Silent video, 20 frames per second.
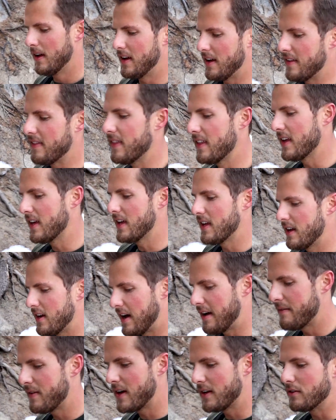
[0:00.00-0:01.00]
and then
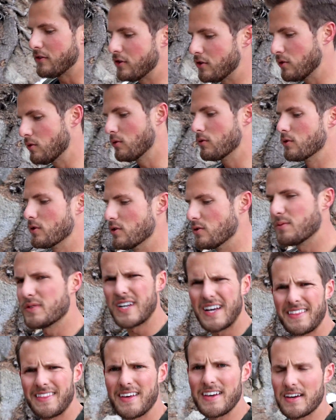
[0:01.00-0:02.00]
I've had 2 groups,
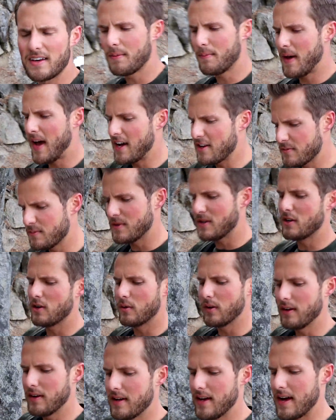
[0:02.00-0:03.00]
I think, pass me
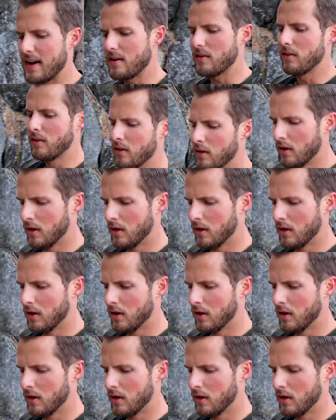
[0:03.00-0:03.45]
going down.